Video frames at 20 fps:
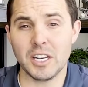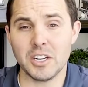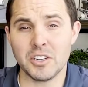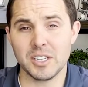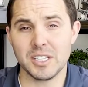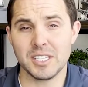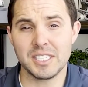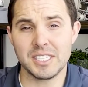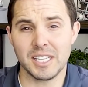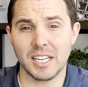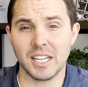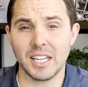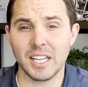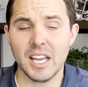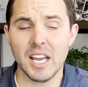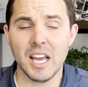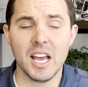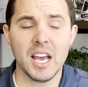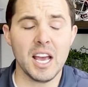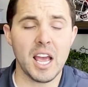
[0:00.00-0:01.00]

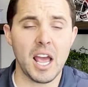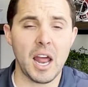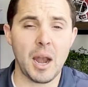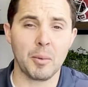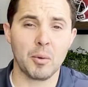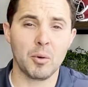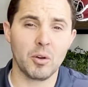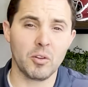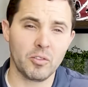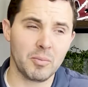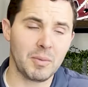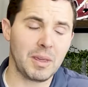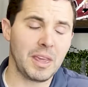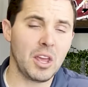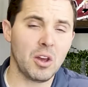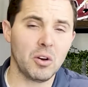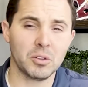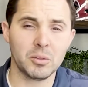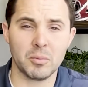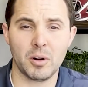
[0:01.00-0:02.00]
intra-city, and I'm going from
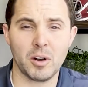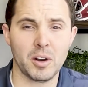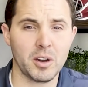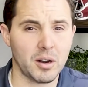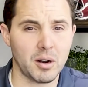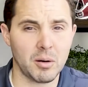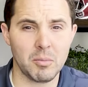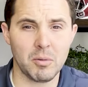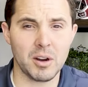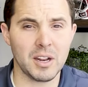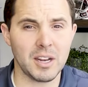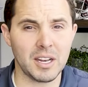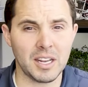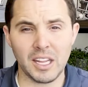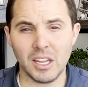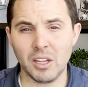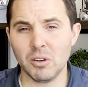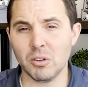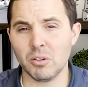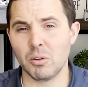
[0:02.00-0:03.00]
Eagle to Meridian or Meridian
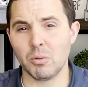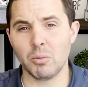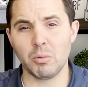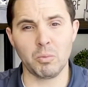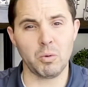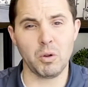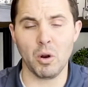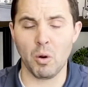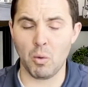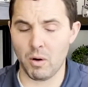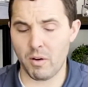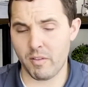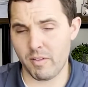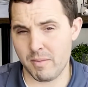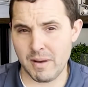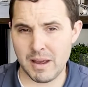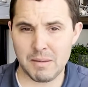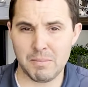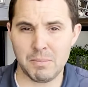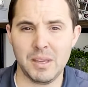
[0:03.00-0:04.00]
to Eagle or wherever
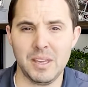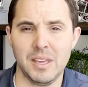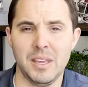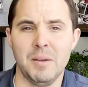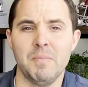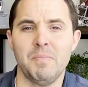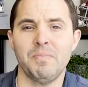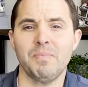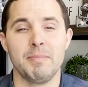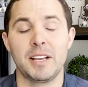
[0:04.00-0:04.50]
it might be,